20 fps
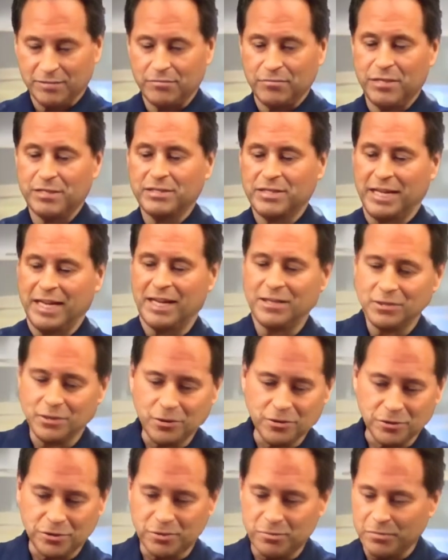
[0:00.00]
Plus it has all
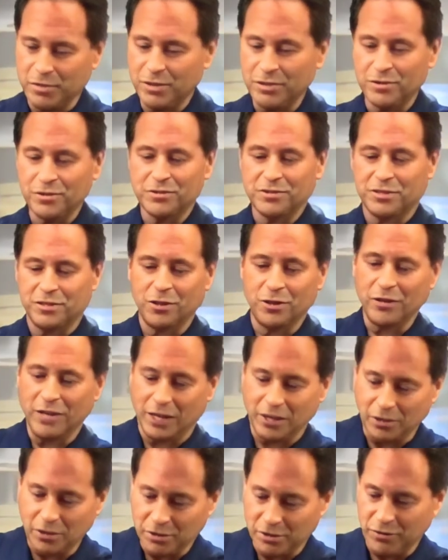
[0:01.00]
those minerals and all
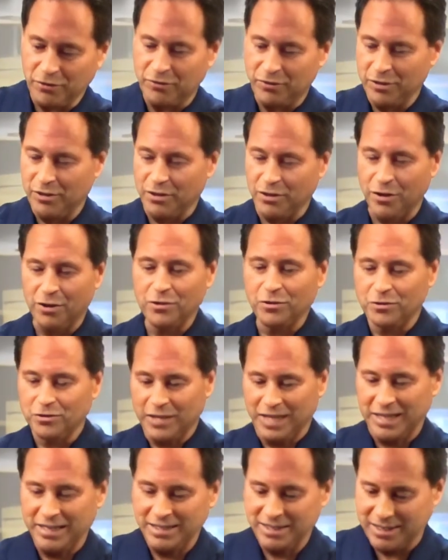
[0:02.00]
that chlorophyll, all those
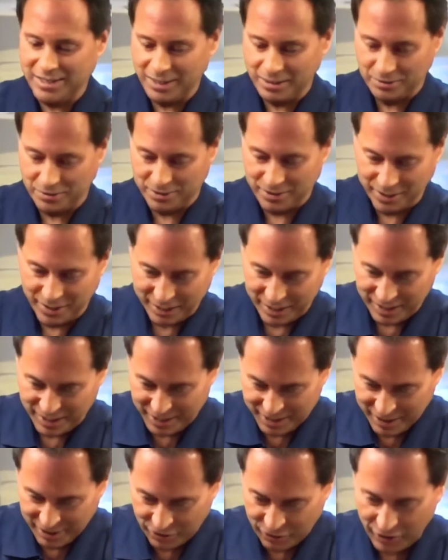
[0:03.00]
enzymes,
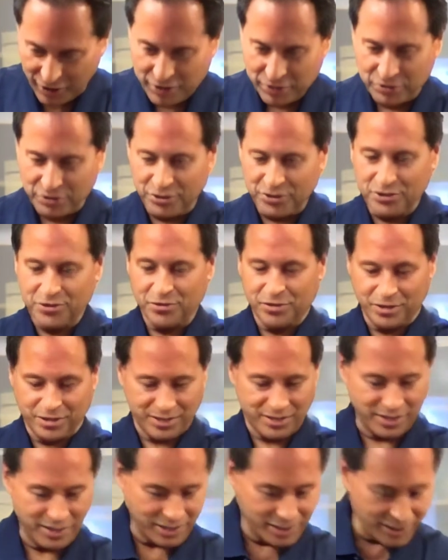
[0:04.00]
phytonutrients.